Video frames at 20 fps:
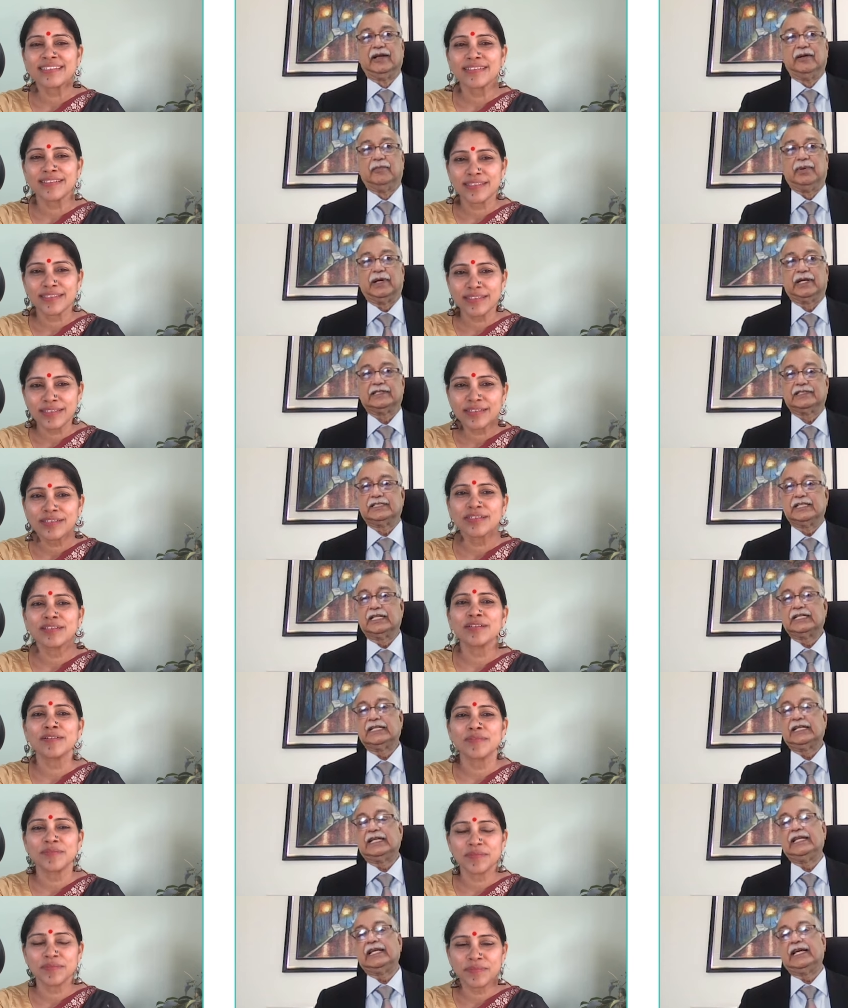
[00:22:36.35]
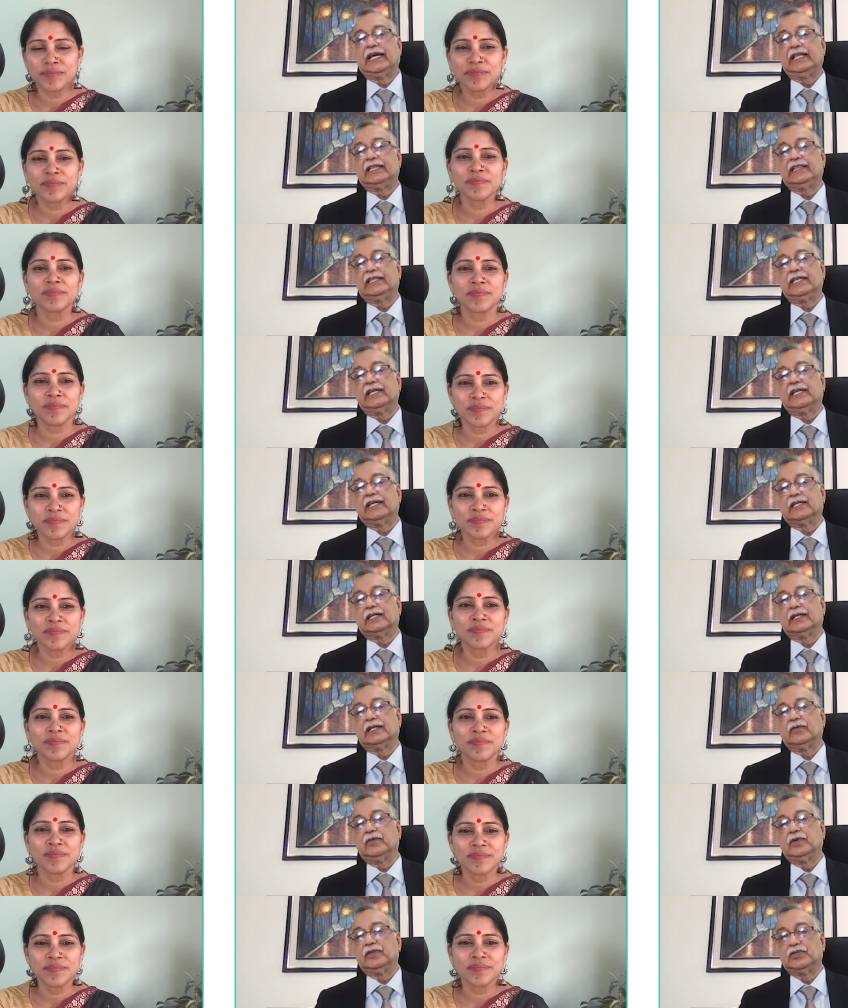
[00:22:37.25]
Speaker 1: But certainly, I think
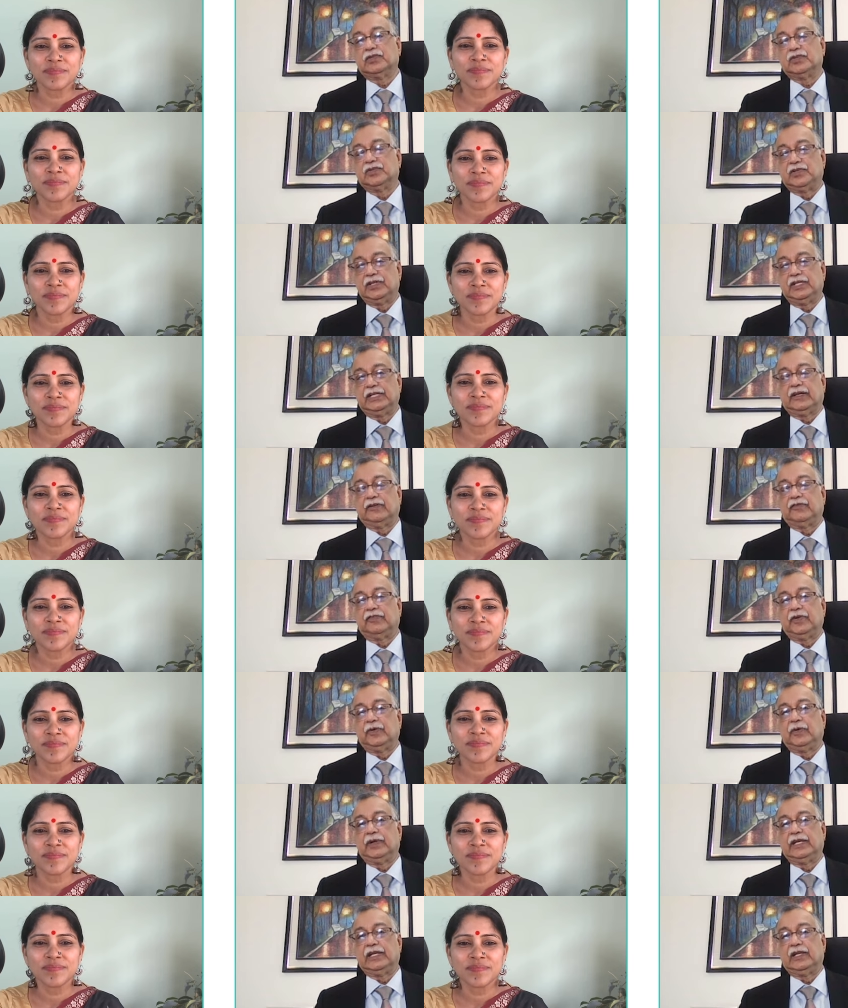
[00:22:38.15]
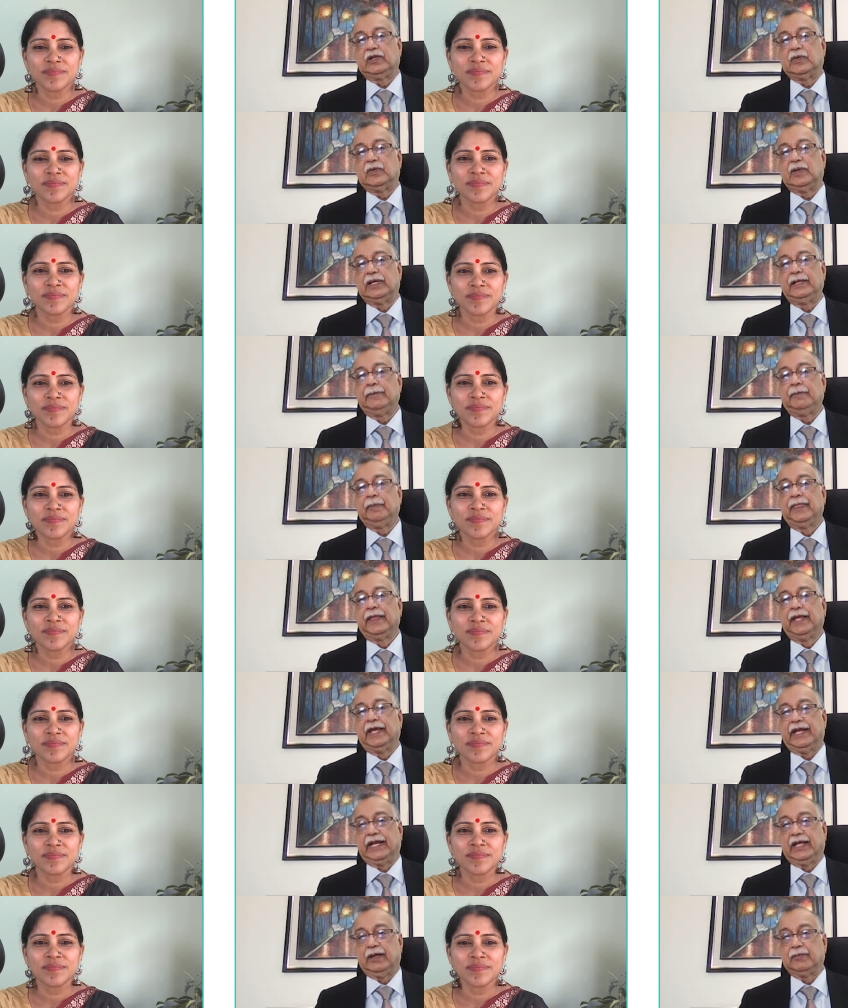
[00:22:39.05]
uh, we should treat everyone equally.
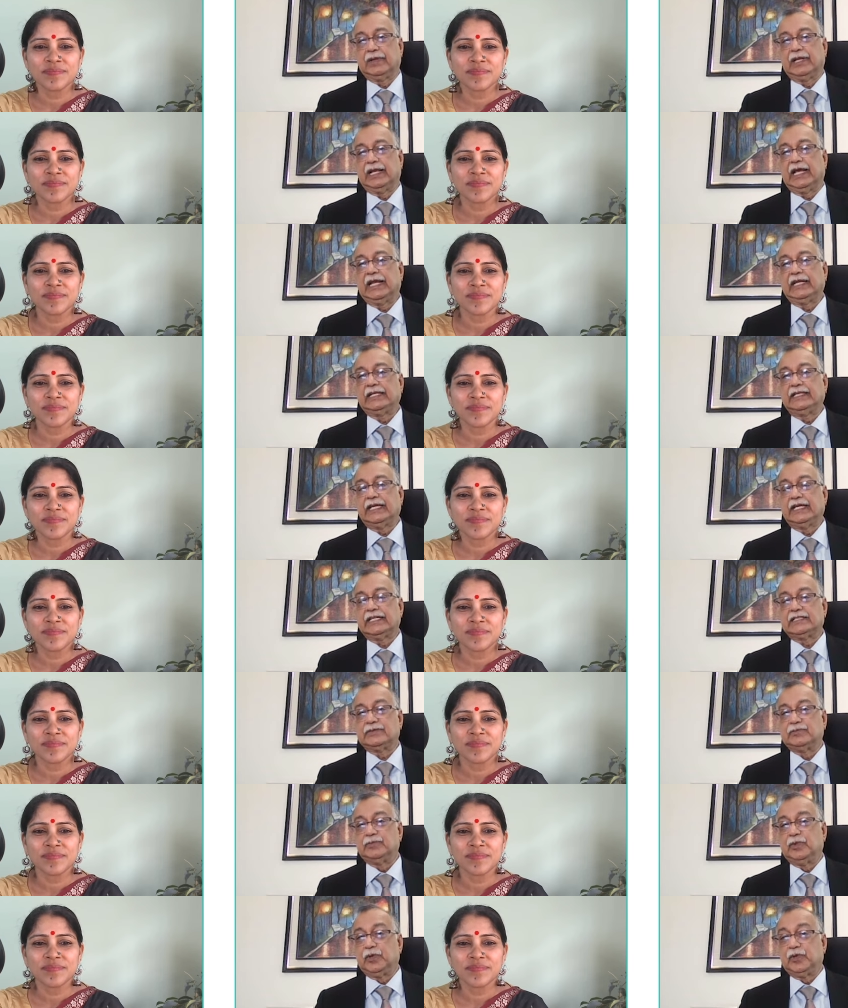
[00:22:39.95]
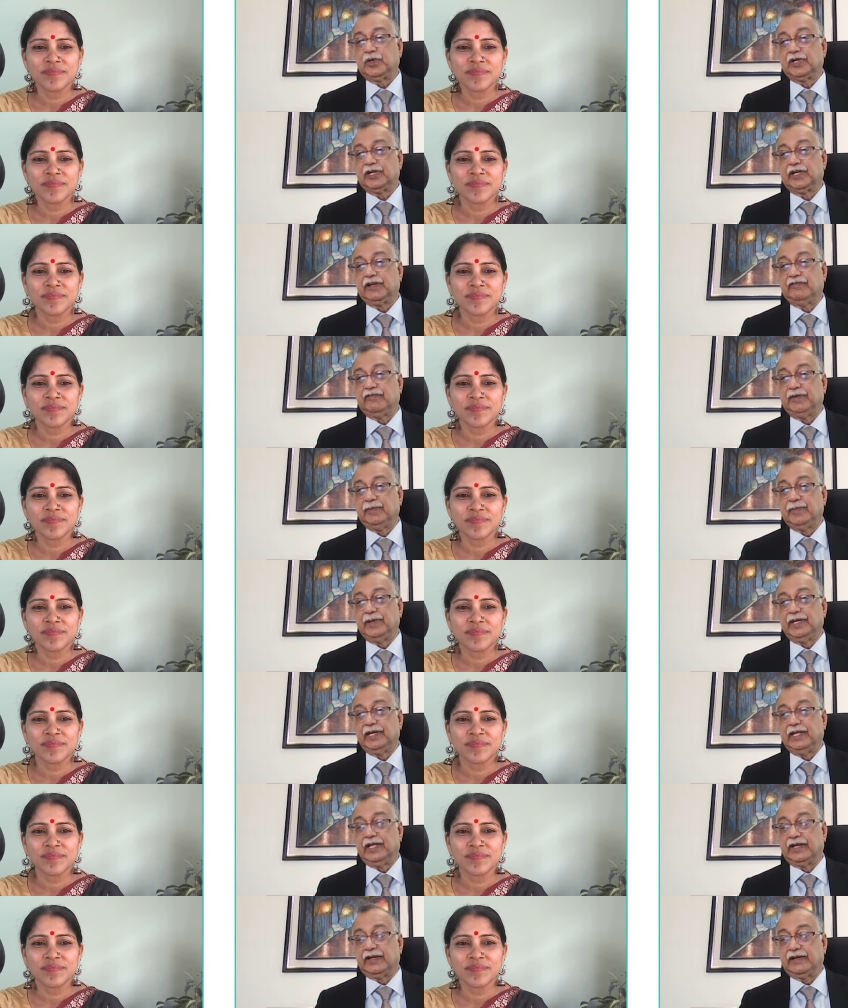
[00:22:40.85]
And I'm glad that more uh,
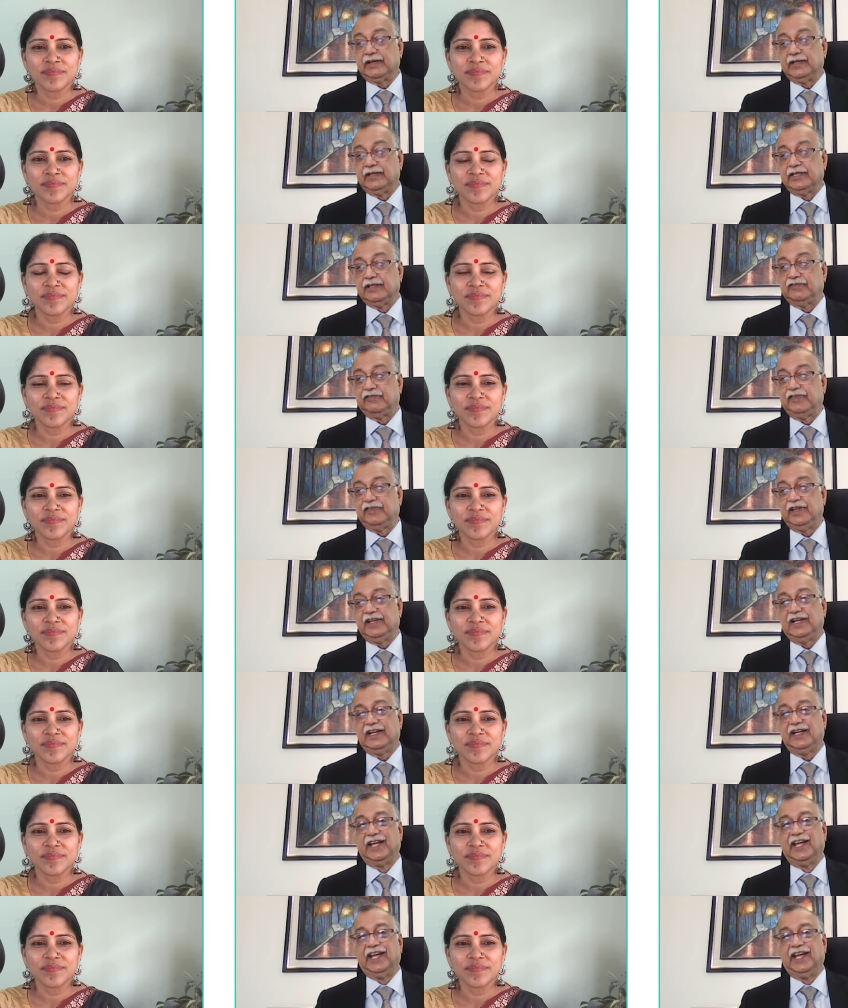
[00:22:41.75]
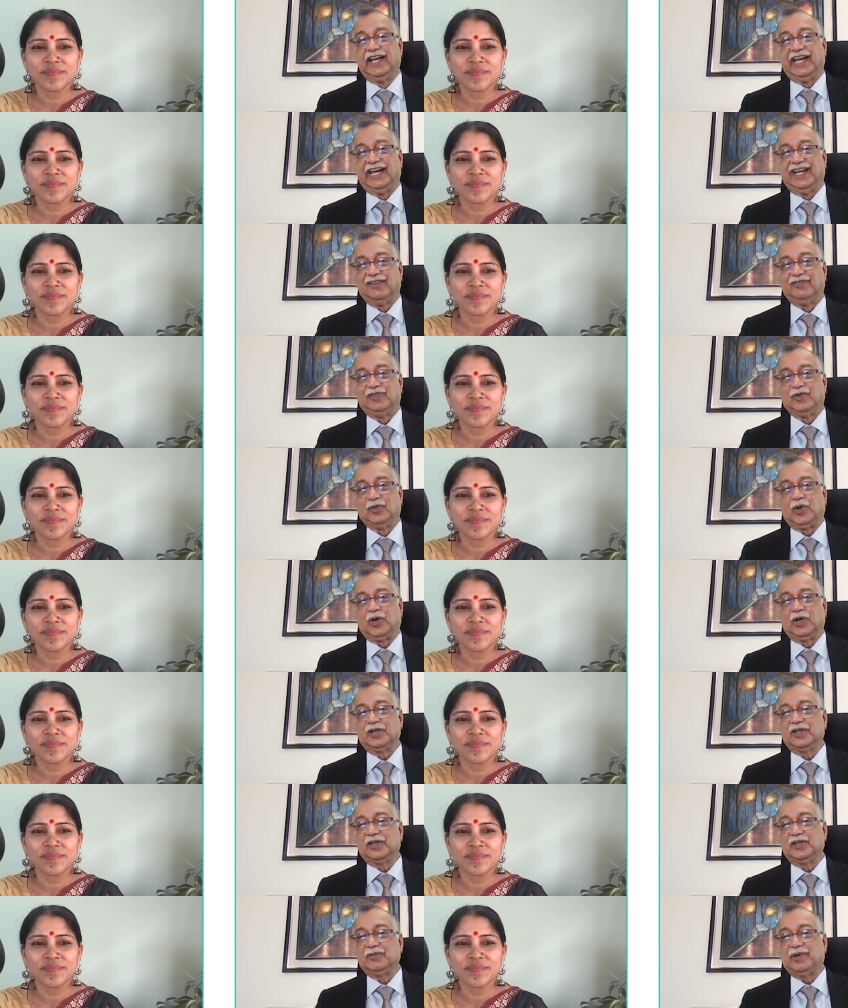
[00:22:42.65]
women are in the field. And if you
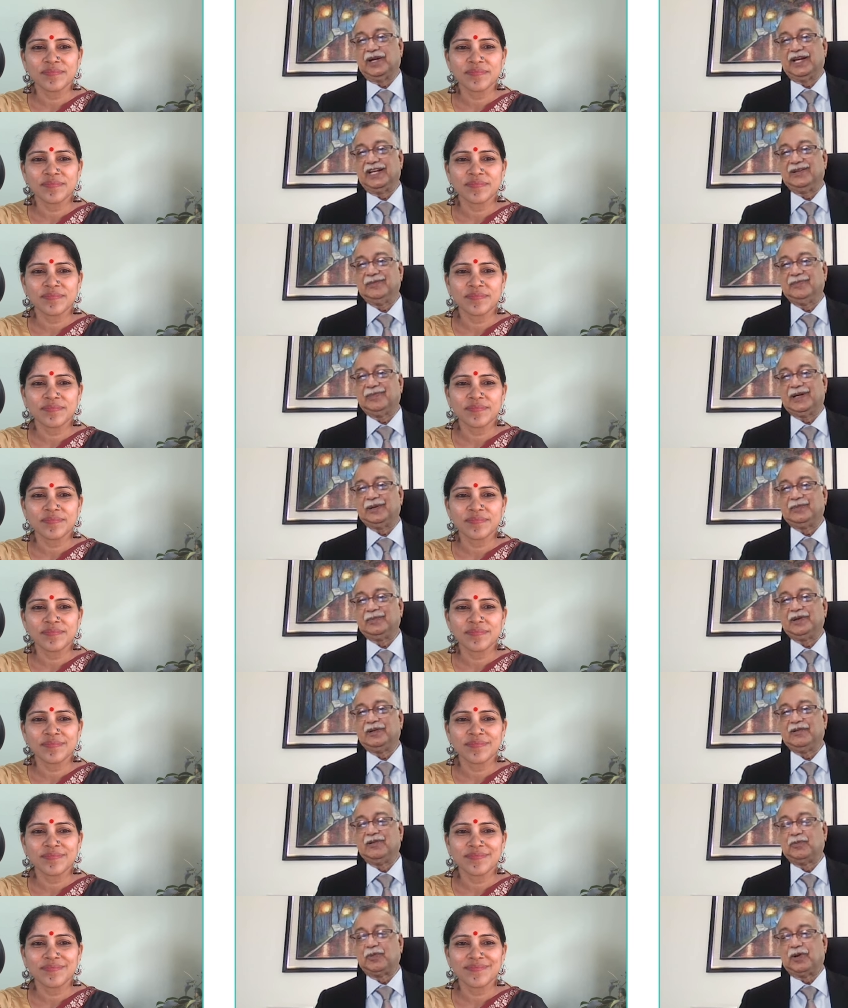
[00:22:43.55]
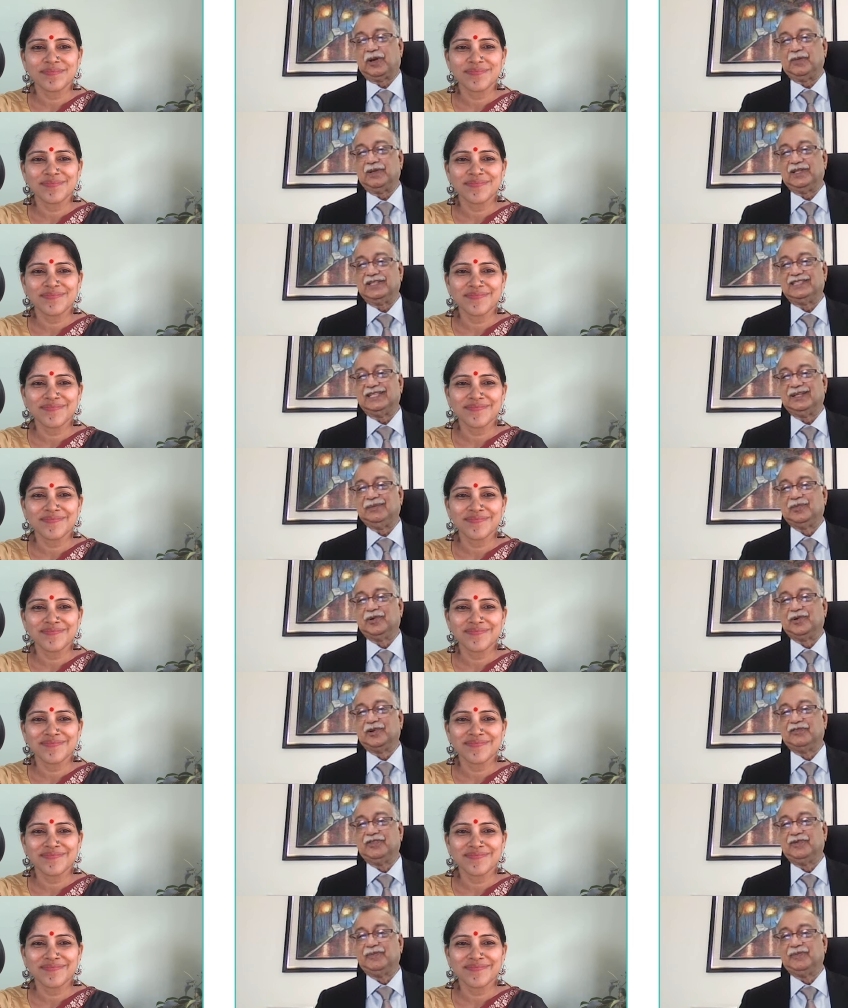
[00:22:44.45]
walk into my department, you'll probably see more